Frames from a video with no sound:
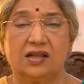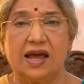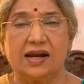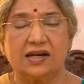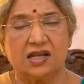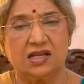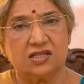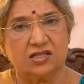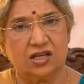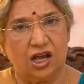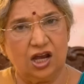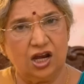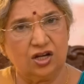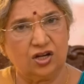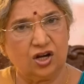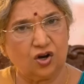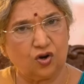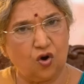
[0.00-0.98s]
that is
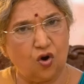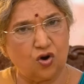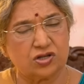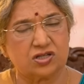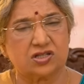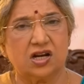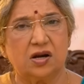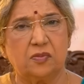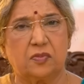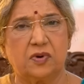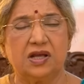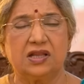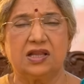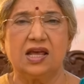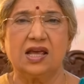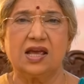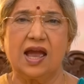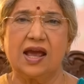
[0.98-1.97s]
intercostal
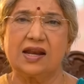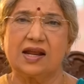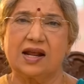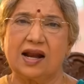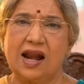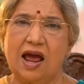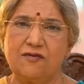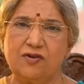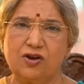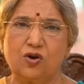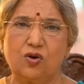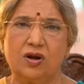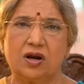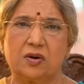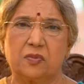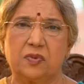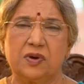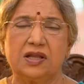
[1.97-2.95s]
breathing and
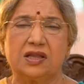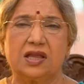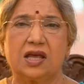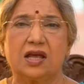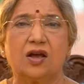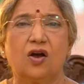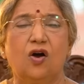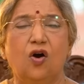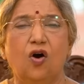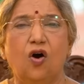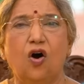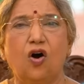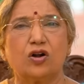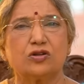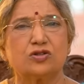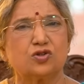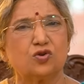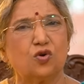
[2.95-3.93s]
clavicular breathing,
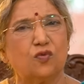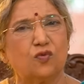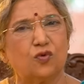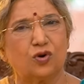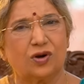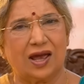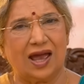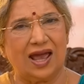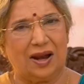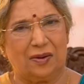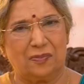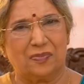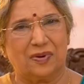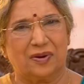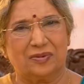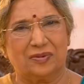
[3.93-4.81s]
also would help.